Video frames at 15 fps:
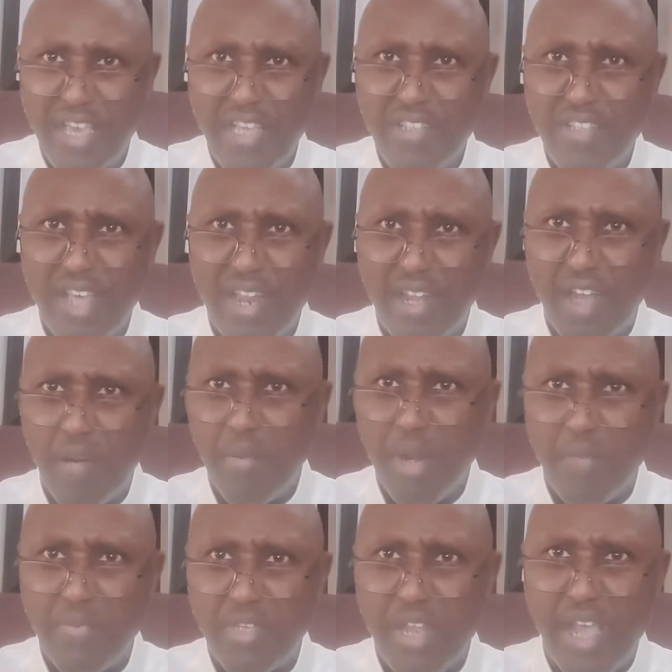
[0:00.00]
kids that are coming
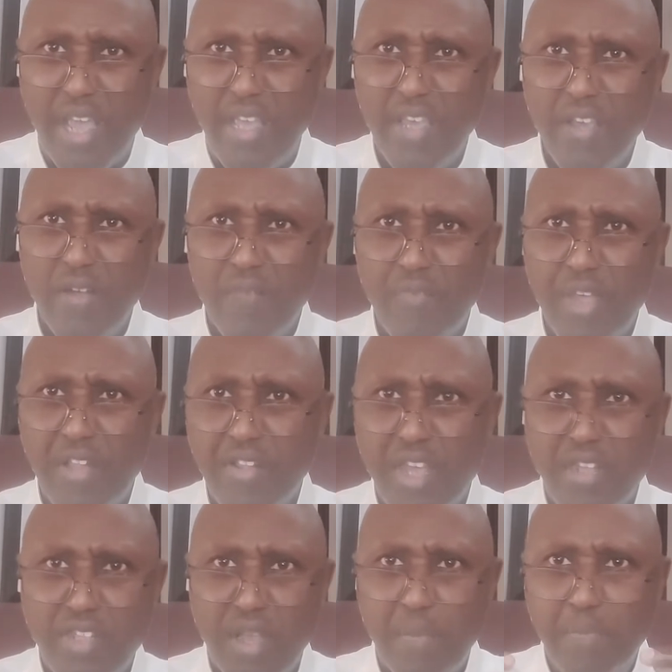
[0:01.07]
up today, they're,
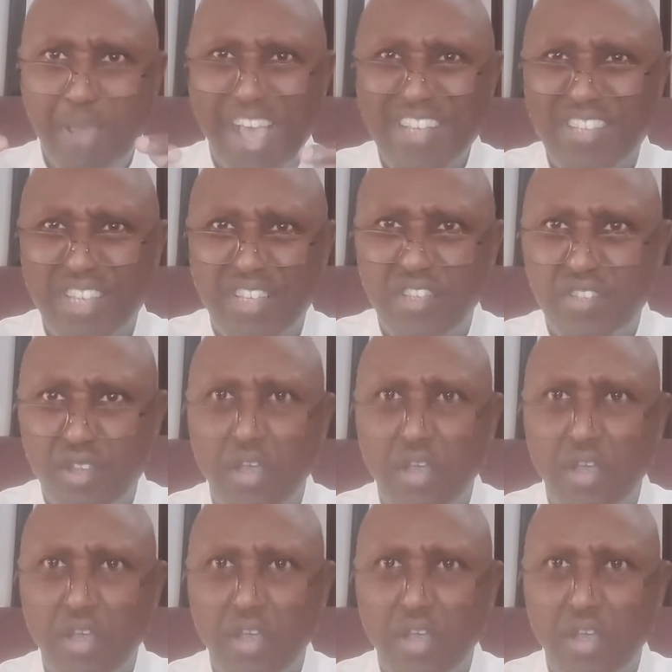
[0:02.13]
they're, they're basics.